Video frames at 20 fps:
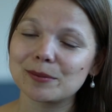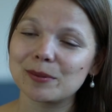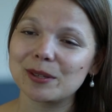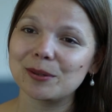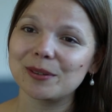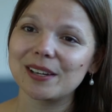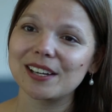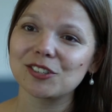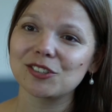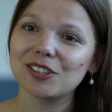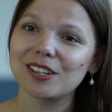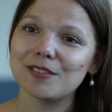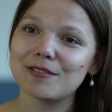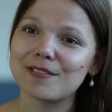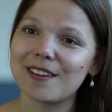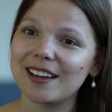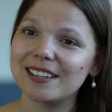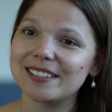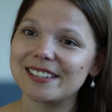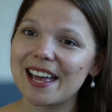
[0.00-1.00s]
we could actually
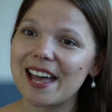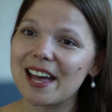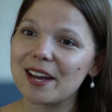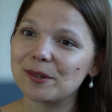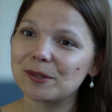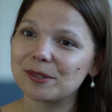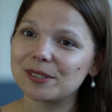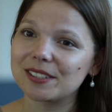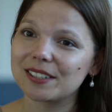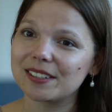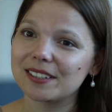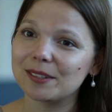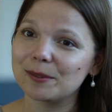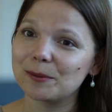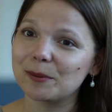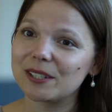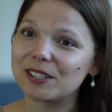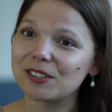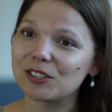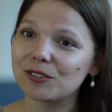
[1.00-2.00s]
find out
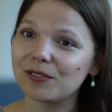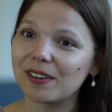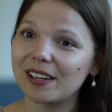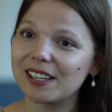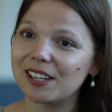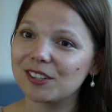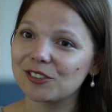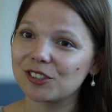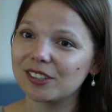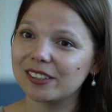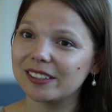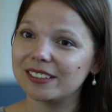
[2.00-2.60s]
which financial